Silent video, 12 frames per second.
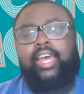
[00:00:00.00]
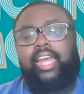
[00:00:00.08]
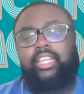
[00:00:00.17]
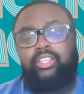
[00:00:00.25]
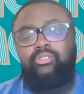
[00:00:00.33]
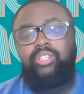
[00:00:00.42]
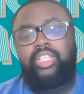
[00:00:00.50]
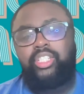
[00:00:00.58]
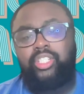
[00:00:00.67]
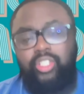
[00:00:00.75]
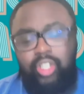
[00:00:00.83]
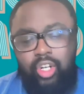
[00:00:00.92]
and you
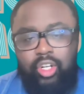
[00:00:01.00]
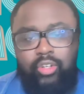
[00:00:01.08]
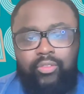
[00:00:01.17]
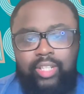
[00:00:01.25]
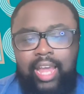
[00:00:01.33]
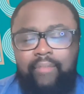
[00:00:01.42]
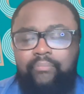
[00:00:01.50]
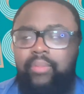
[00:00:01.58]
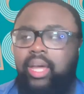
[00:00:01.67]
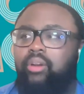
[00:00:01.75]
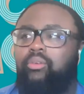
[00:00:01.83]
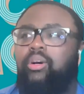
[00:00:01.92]
deserved that
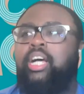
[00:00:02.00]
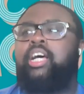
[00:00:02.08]
medal.